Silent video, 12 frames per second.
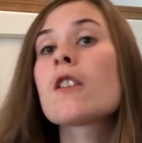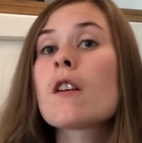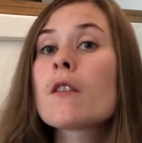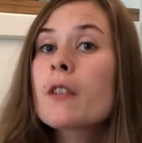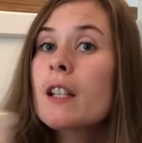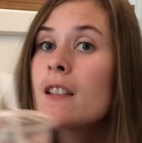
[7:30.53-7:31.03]

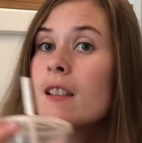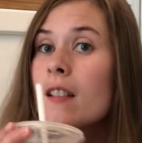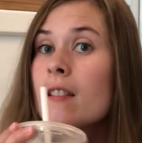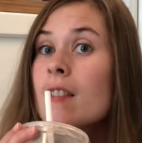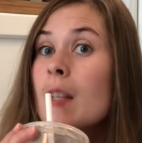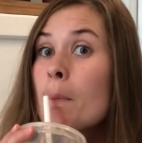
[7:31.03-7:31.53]
Don't forget to
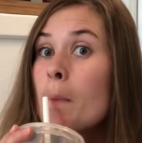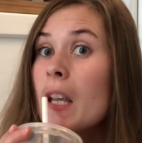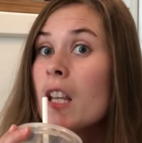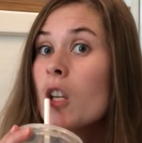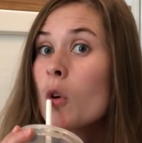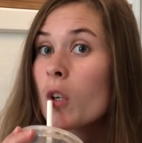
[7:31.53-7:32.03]
sip
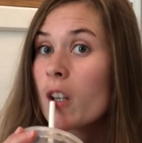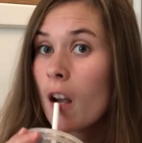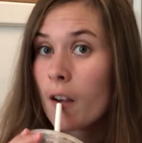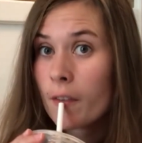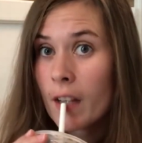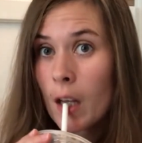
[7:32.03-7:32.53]
your
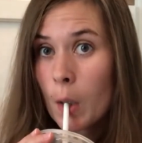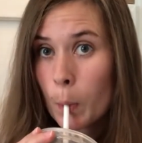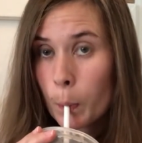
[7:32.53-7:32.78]
coffee.